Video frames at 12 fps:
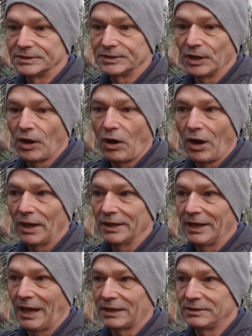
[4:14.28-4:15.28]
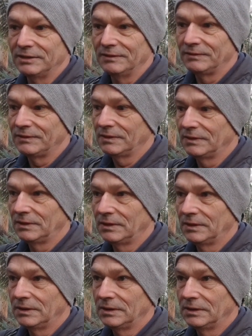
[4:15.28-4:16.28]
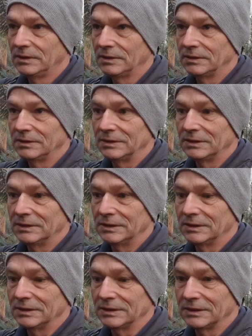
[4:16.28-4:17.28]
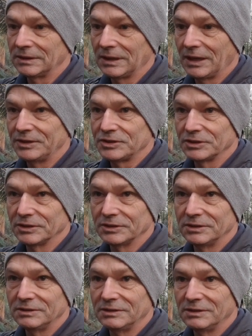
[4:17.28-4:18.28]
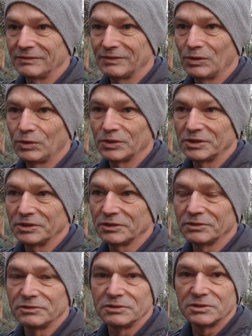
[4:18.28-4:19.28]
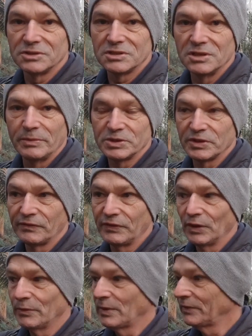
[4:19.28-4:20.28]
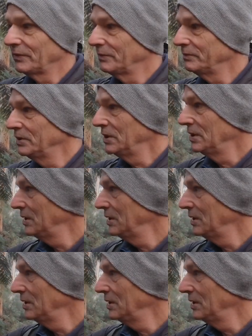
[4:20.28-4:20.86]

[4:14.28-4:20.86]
So highly active. Occasionally I've caught little snippets of film of them